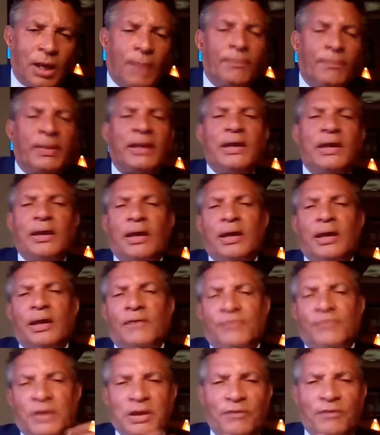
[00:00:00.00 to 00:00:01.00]
Many,
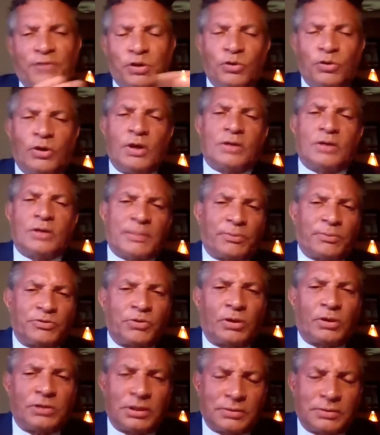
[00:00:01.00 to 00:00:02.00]
if any of you, some of
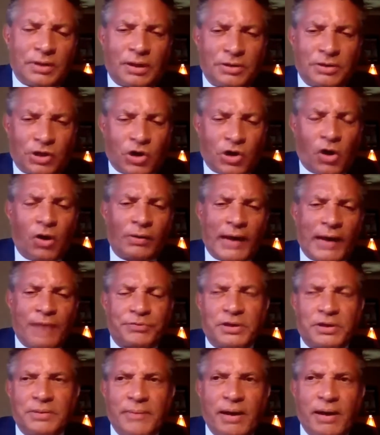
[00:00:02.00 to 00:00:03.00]
you on the call are
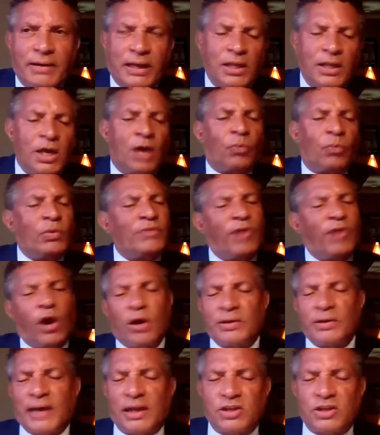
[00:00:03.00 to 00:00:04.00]
African American, we've
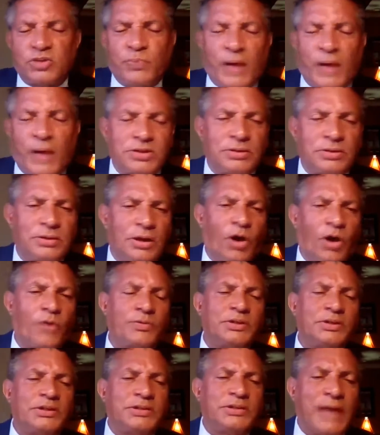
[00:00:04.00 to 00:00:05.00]
heard that expression
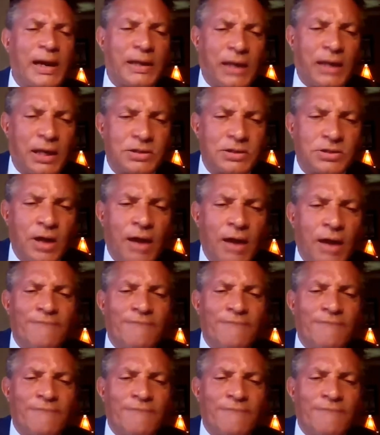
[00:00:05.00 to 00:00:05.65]
over the decades.